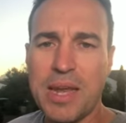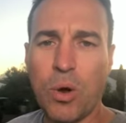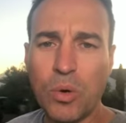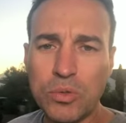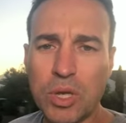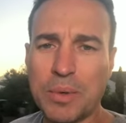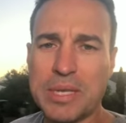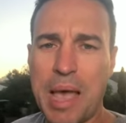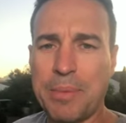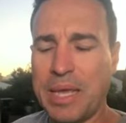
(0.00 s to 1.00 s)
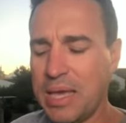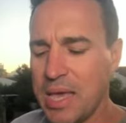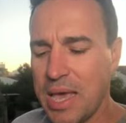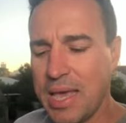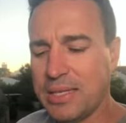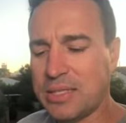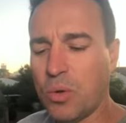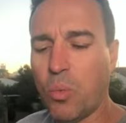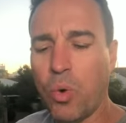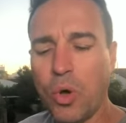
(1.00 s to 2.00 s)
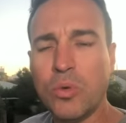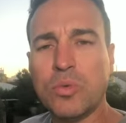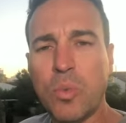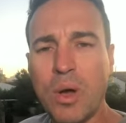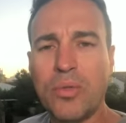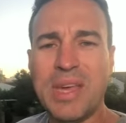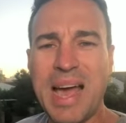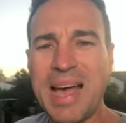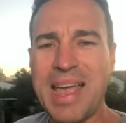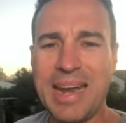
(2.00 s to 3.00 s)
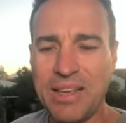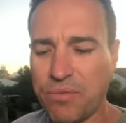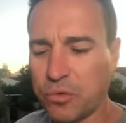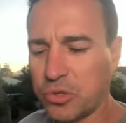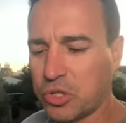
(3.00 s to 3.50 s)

Now, also, what's happening is the world's wealthy are heading for